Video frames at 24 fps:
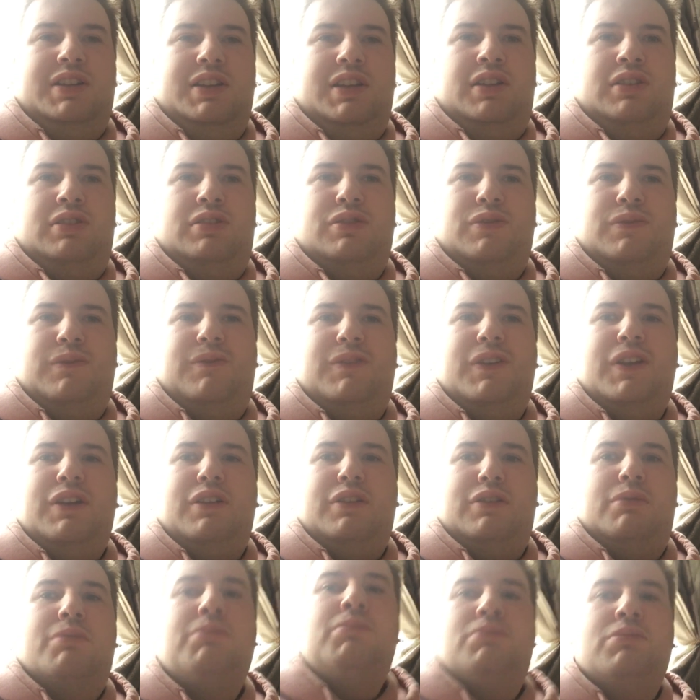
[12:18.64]
It just
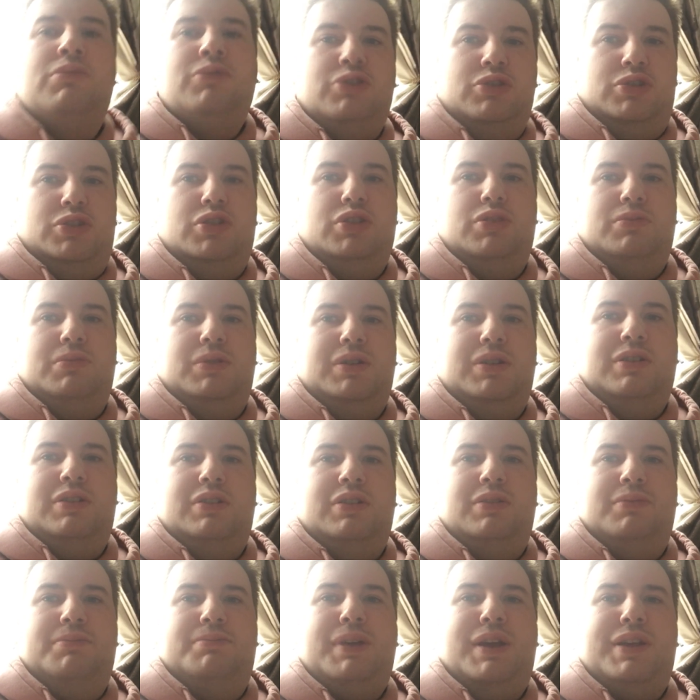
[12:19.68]
feels much
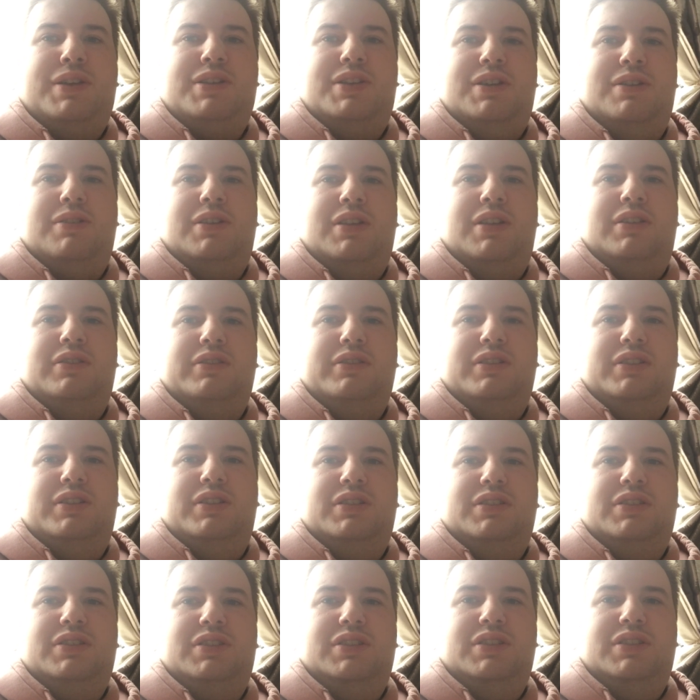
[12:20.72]
more better
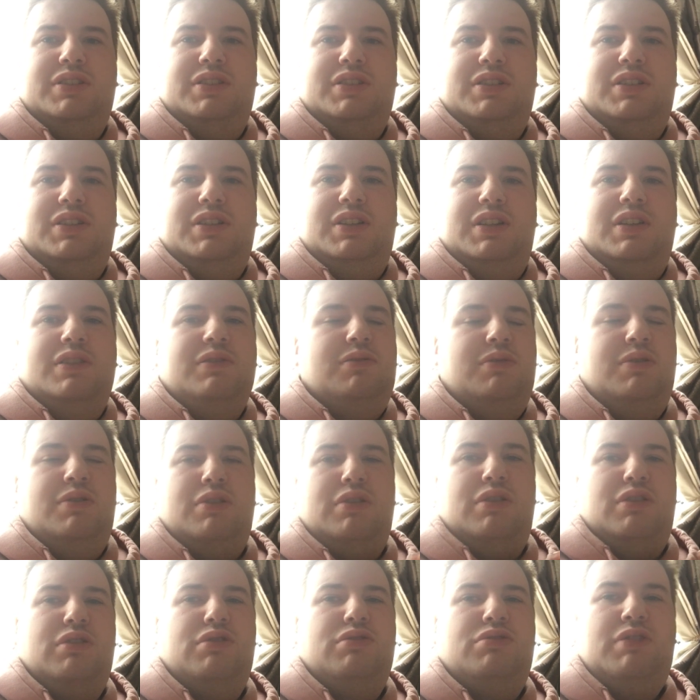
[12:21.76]
when
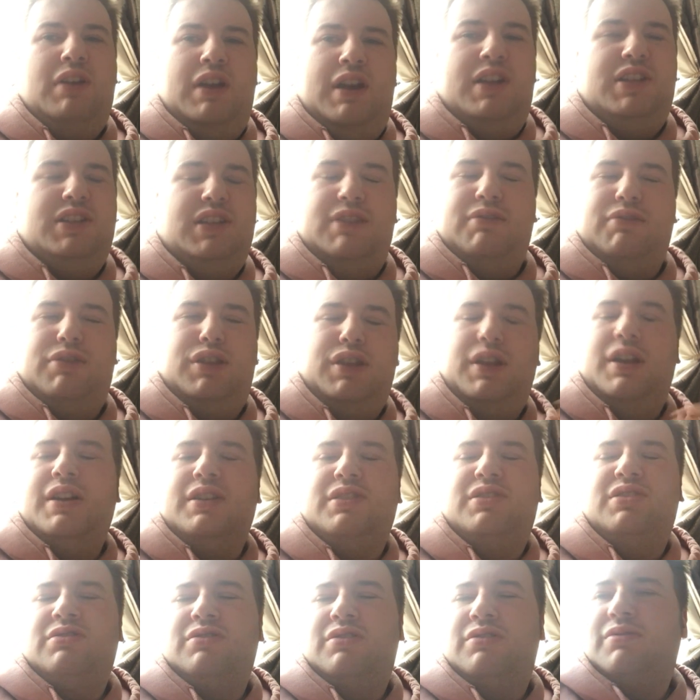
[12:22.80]
it's dried
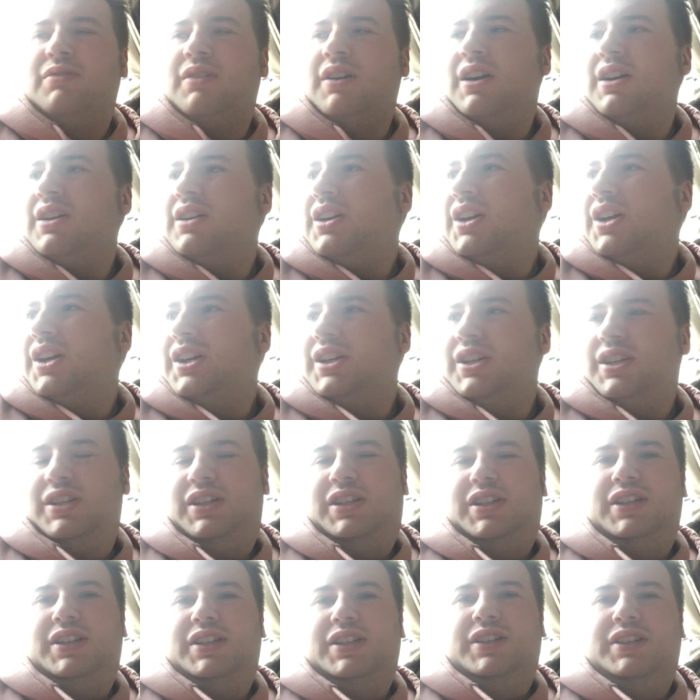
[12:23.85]
outside. I don't know why.
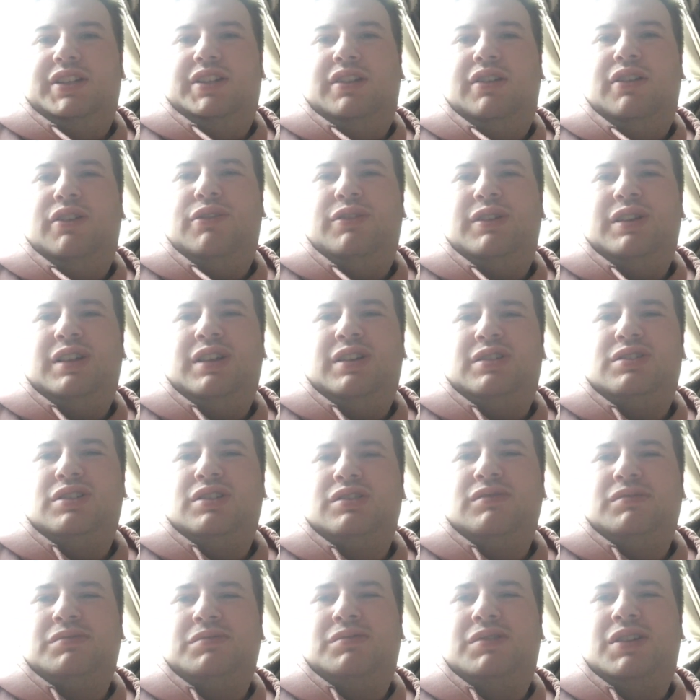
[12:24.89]
I
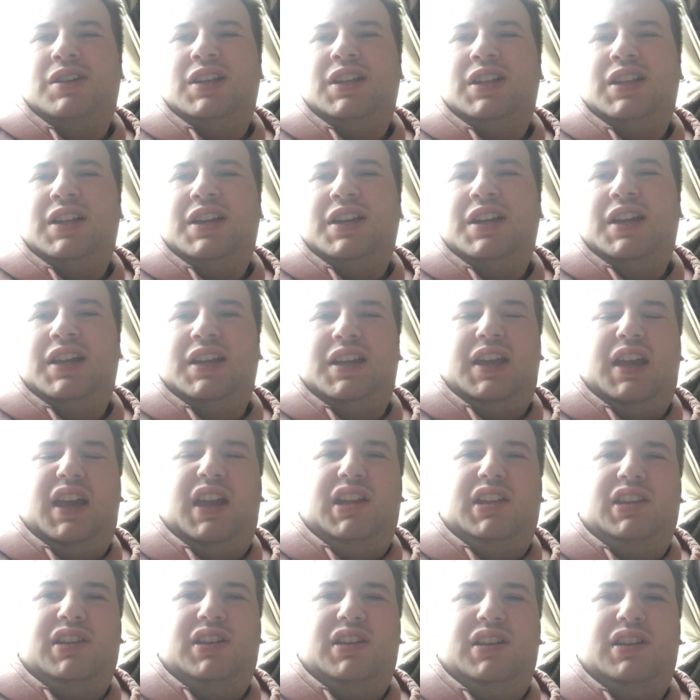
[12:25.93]
don't really like
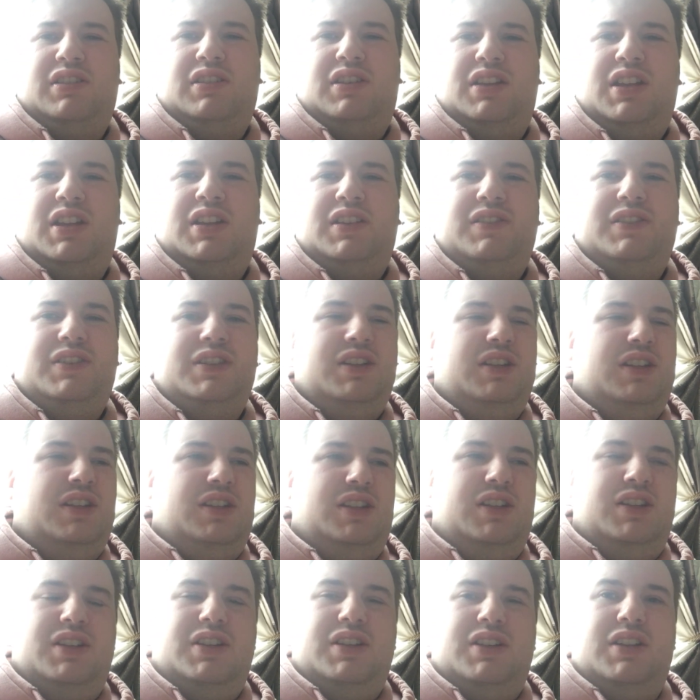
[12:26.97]
hanging.
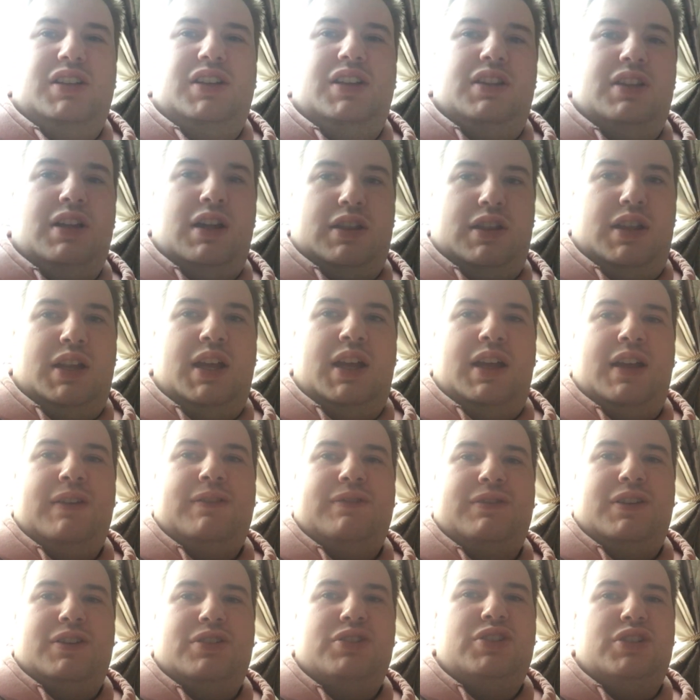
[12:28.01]
That's the air
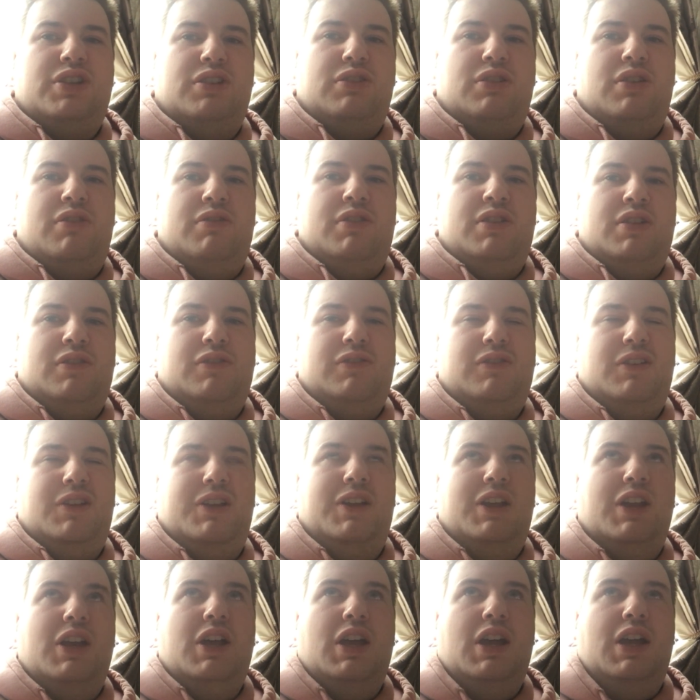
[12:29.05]
freshener going
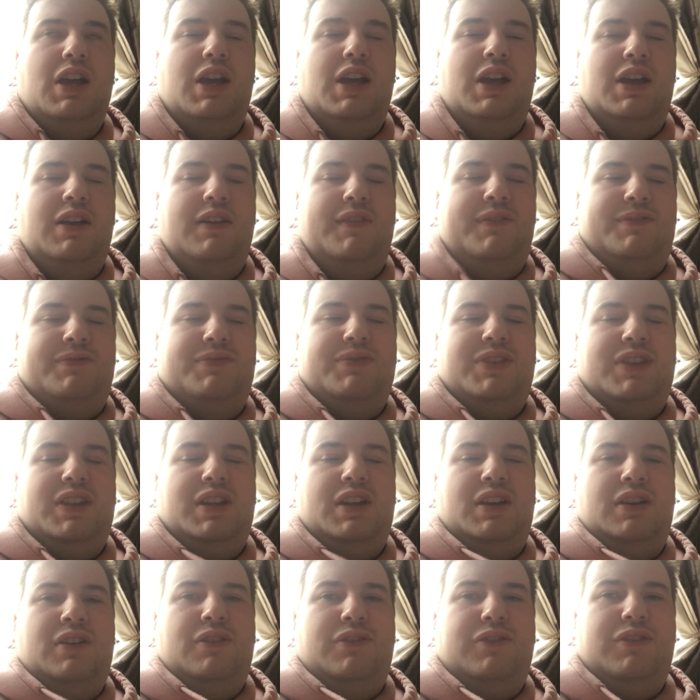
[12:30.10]

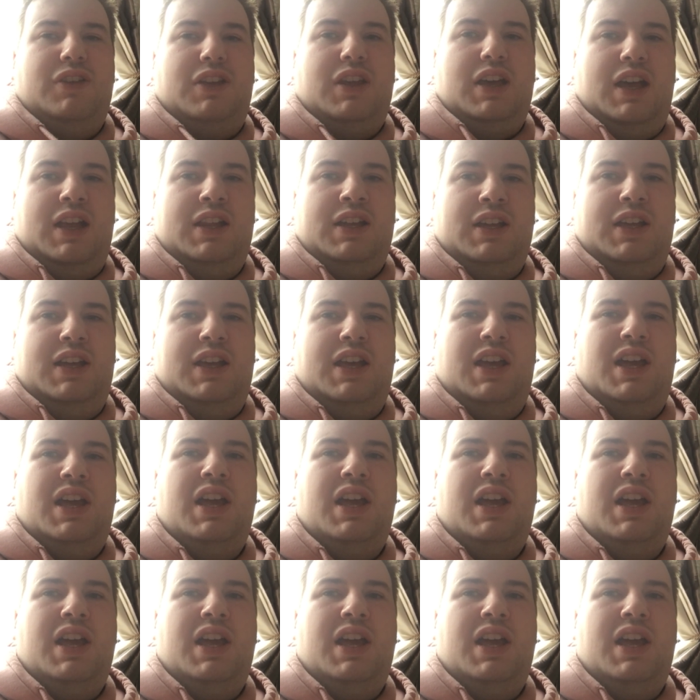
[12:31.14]
off again.